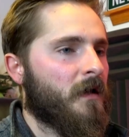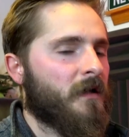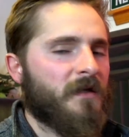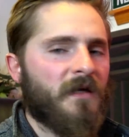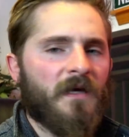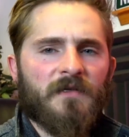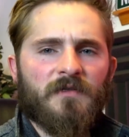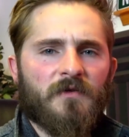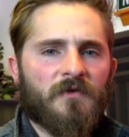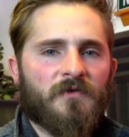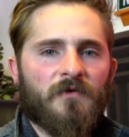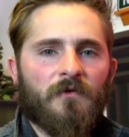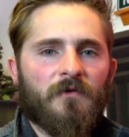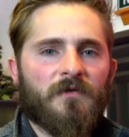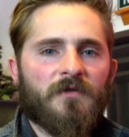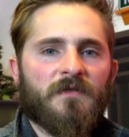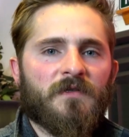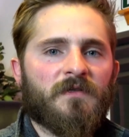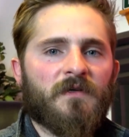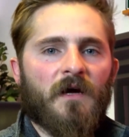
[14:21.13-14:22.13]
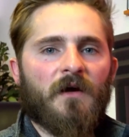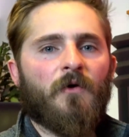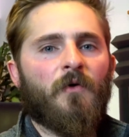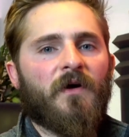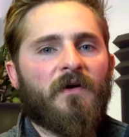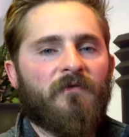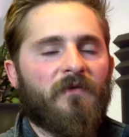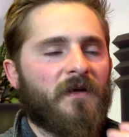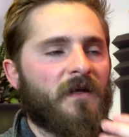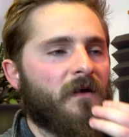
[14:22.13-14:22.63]
Yeah, so sort of just a
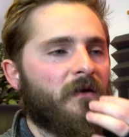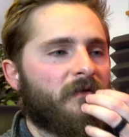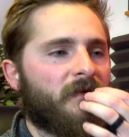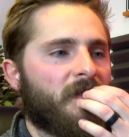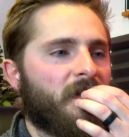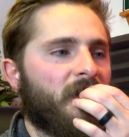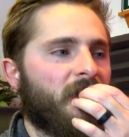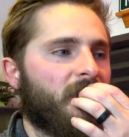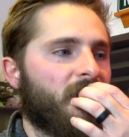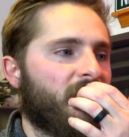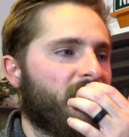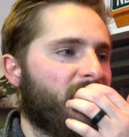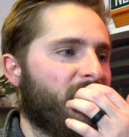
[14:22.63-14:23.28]
quick video today.